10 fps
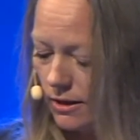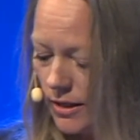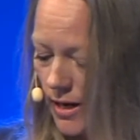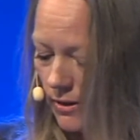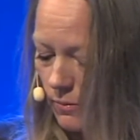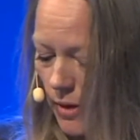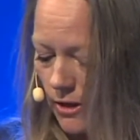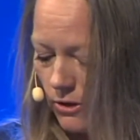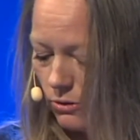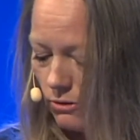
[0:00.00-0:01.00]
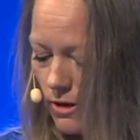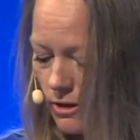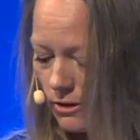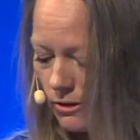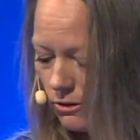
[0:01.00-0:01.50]
Connected medical
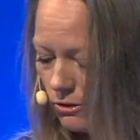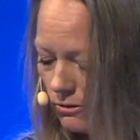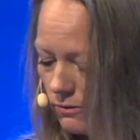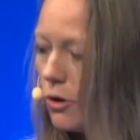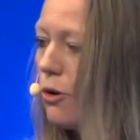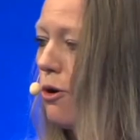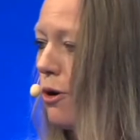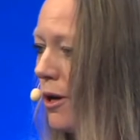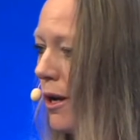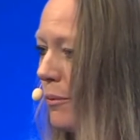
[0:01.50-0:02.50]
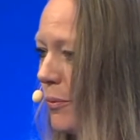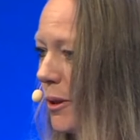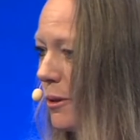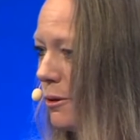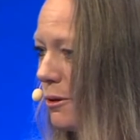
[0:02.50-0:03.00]
devices or online
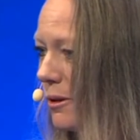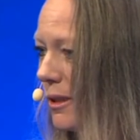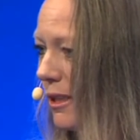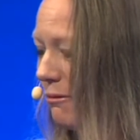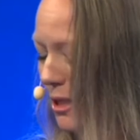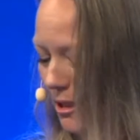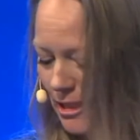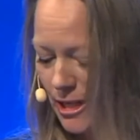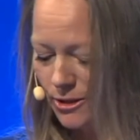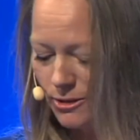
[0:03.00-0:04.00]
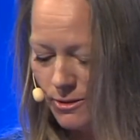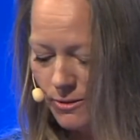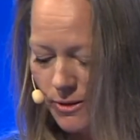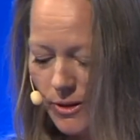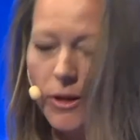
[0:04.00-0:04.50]
pills giving a signal
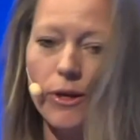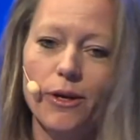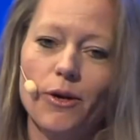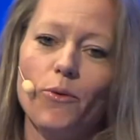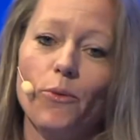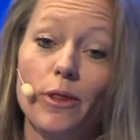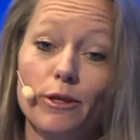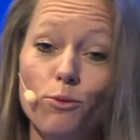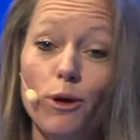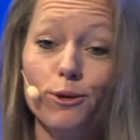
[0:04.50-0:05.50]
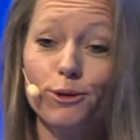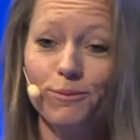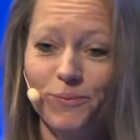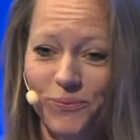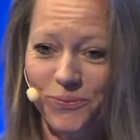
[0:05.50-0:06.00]
when they're swallowed.